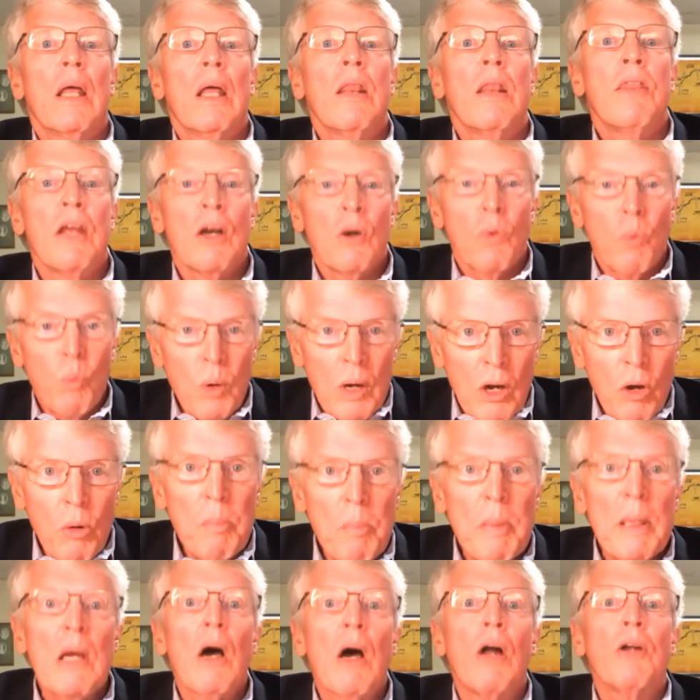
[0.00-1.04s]
There will
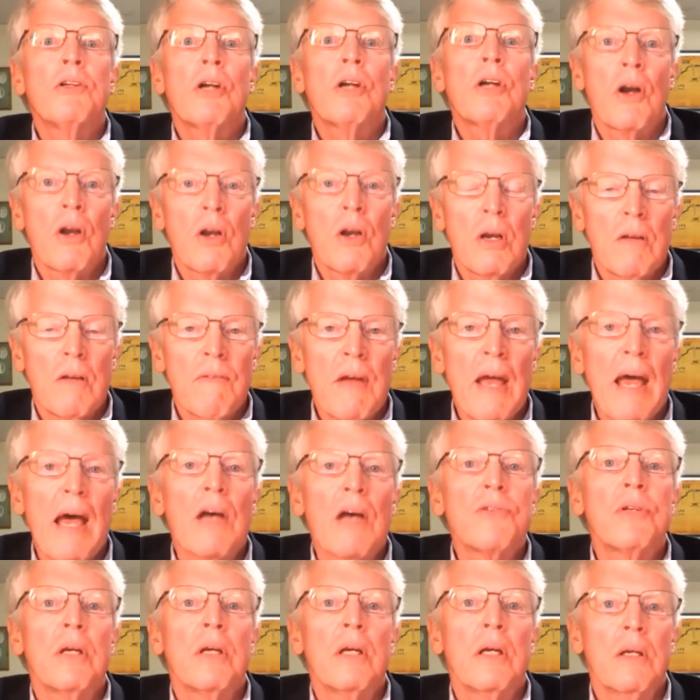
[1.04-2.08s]
be alternative
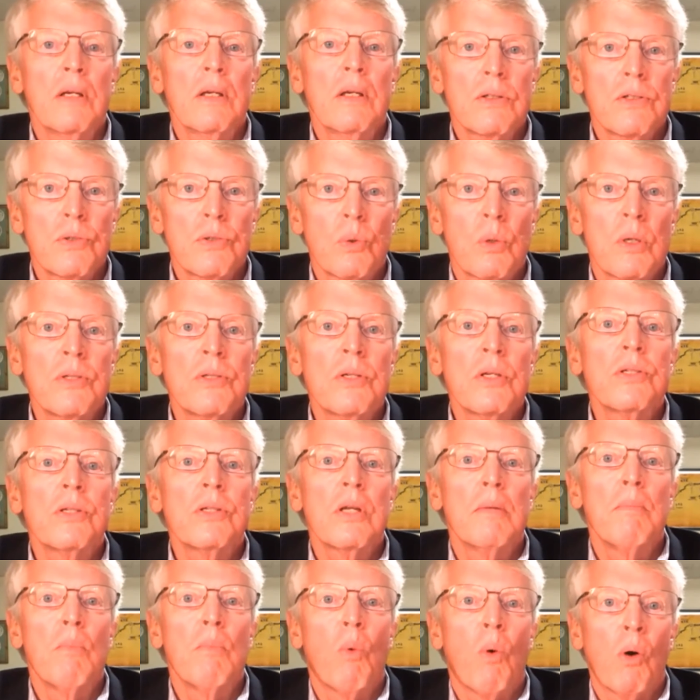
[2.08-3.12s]
housing sources
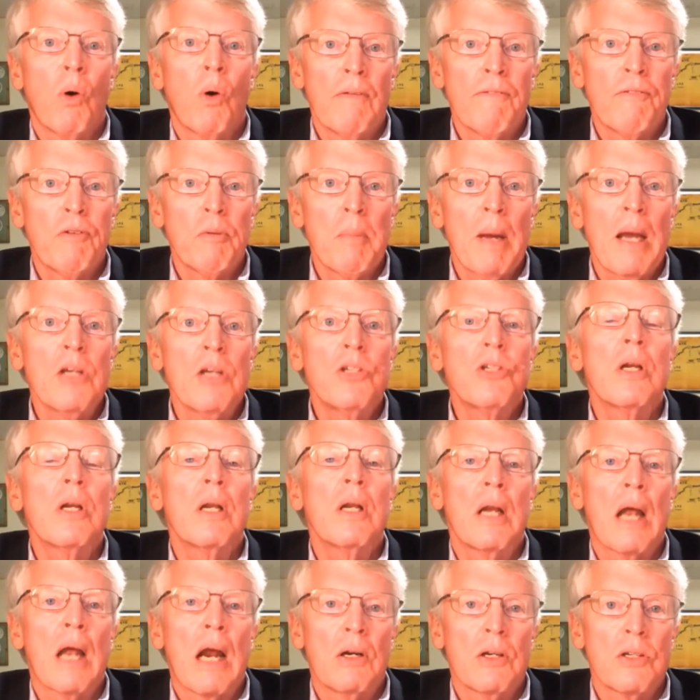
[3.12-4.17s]
and more information
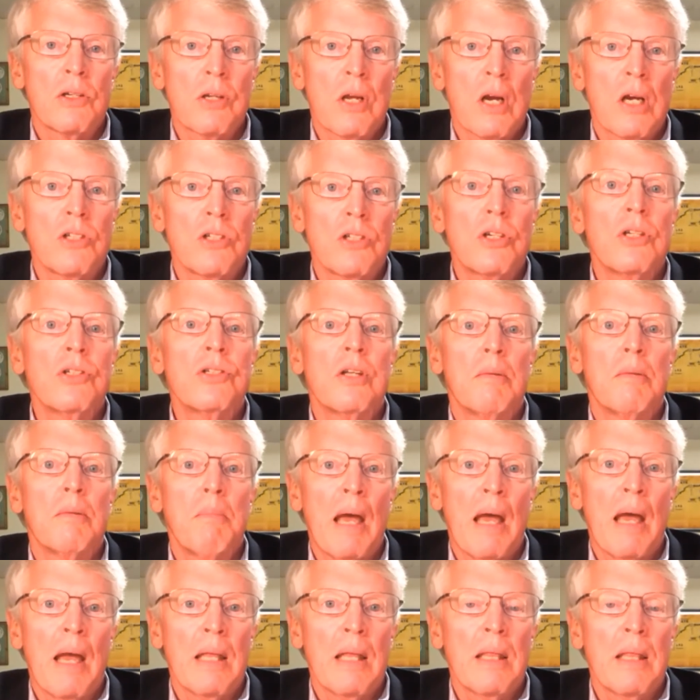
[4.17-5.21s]
in our discussions in
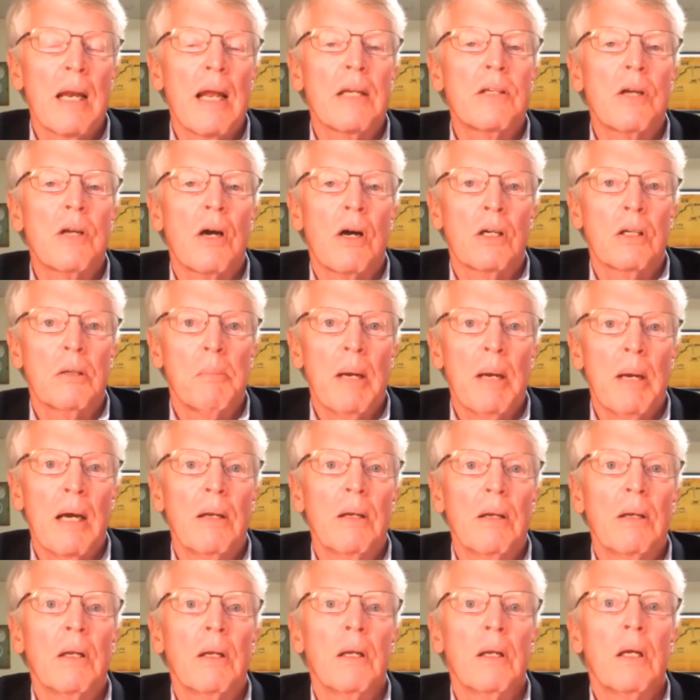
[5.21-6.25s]
May that I talked about.
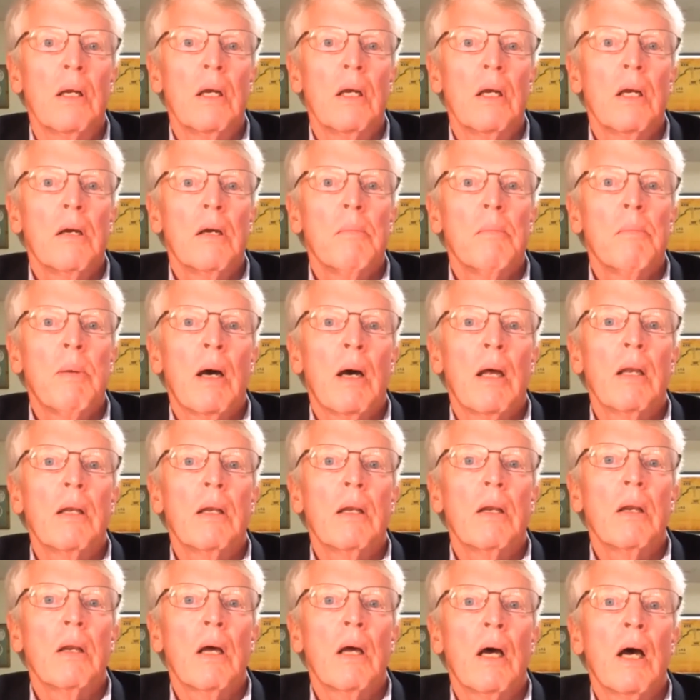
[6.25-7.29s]
But
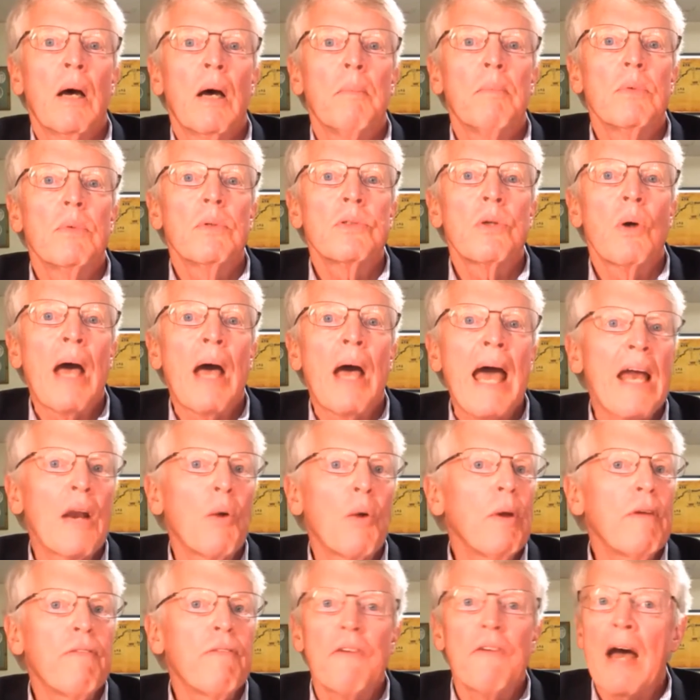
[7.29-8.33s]
so how do
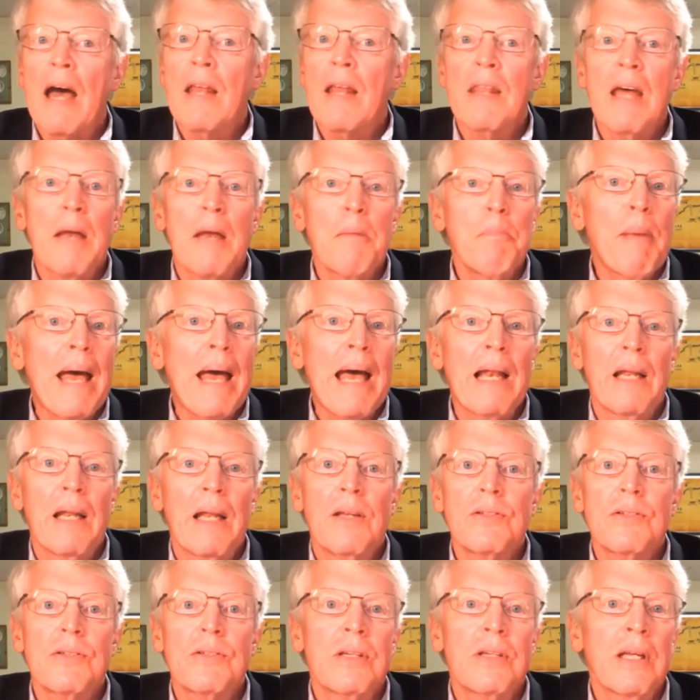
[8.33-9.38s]
we find that
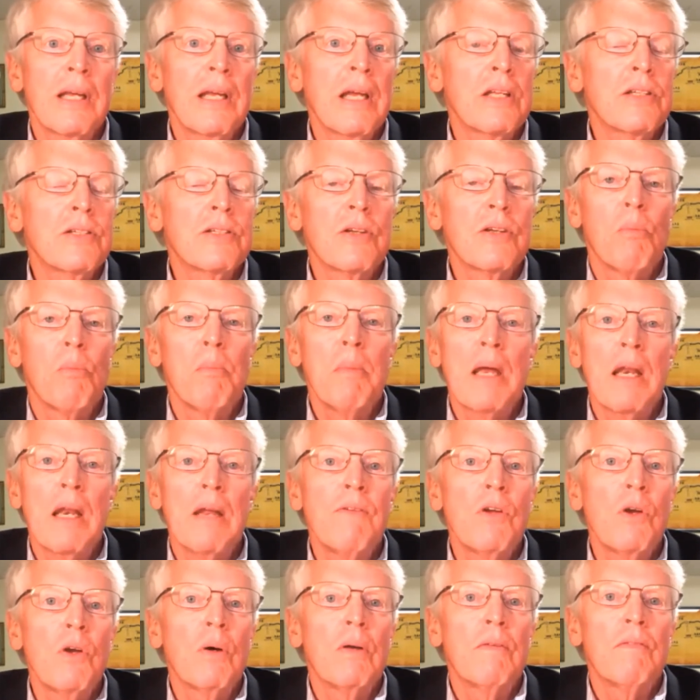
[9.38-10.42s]
balance to get so many
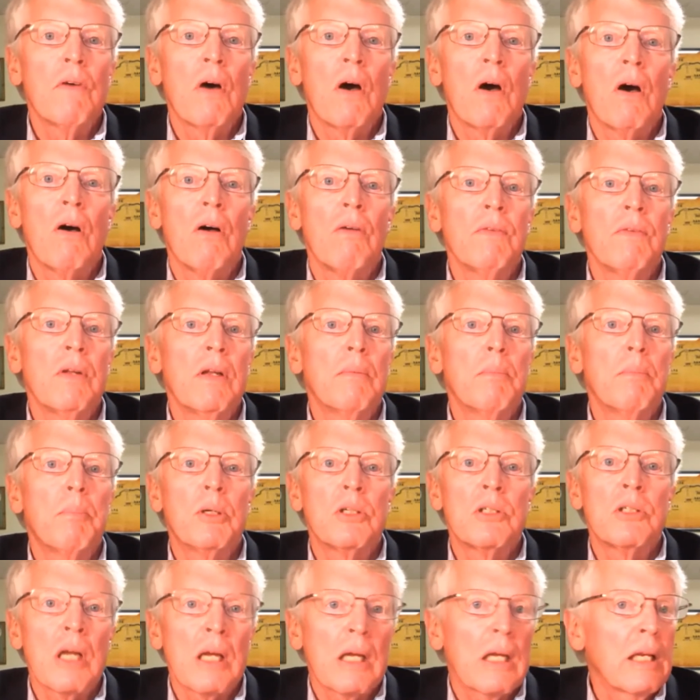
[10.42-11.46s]
of you involved and
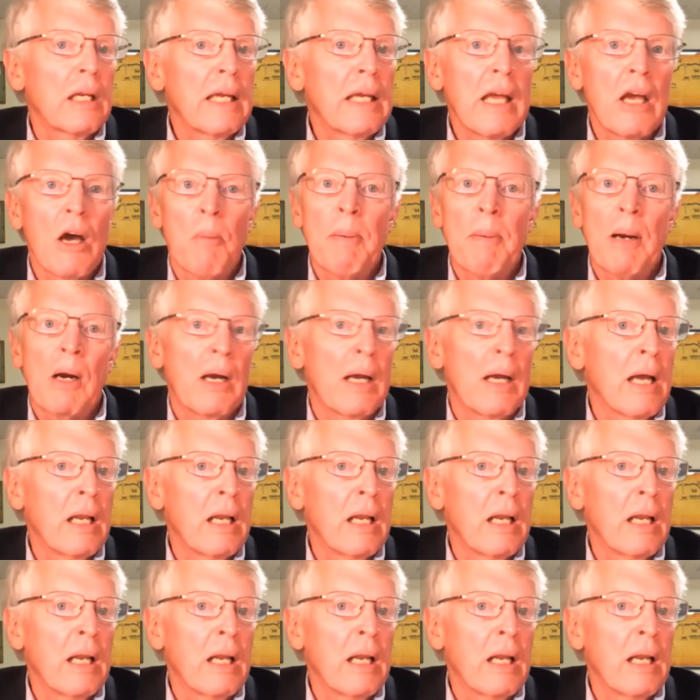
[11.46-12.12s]
particularly help our